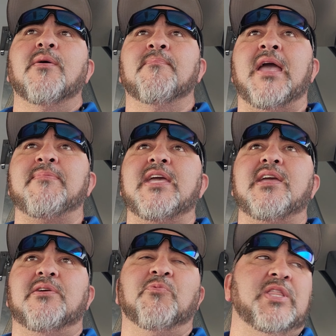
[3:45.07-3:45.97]

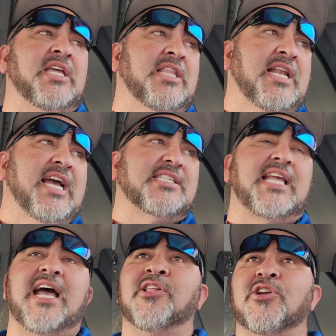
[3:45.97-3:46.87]
maybe within the next
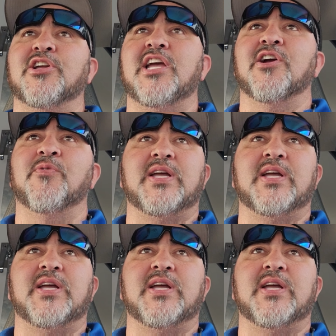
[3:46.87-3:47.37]
calendar year,